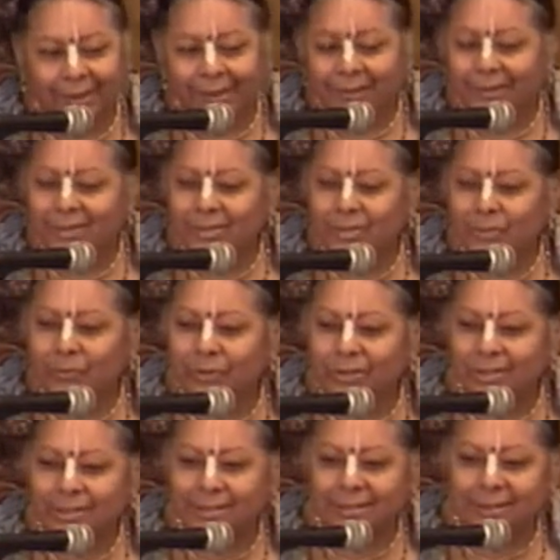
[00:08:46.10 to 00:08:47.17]
these two
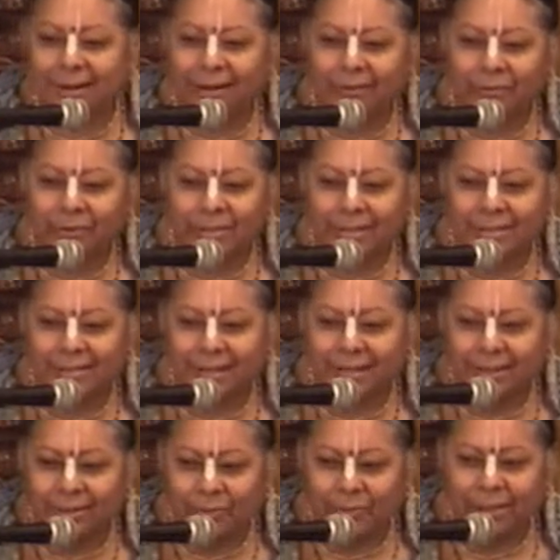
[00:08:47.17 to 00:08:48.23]
verses are verses that
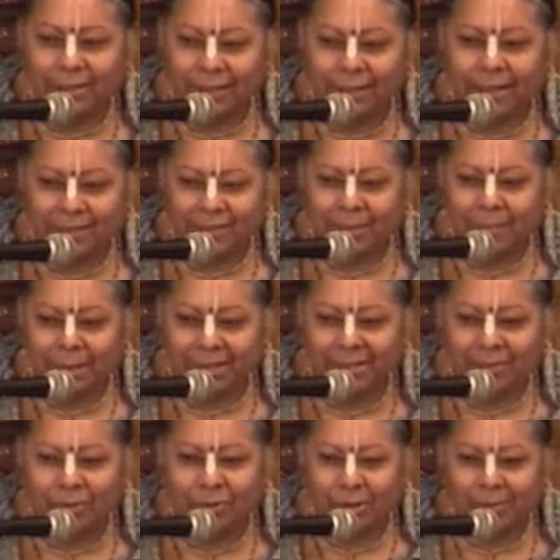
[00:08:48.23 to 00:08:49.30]
could really get somebody in
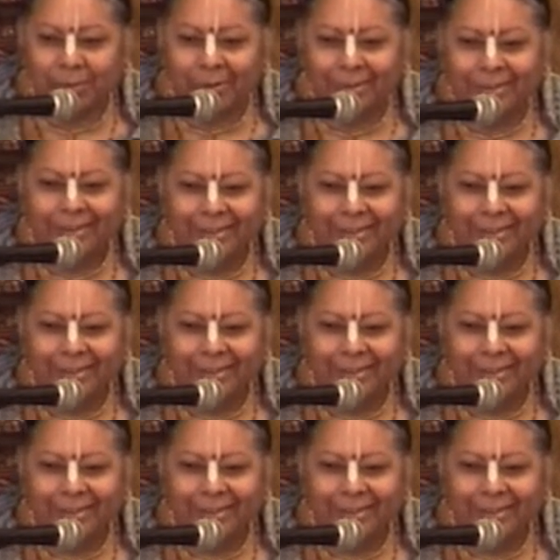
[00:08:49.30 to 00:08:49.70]
trouble.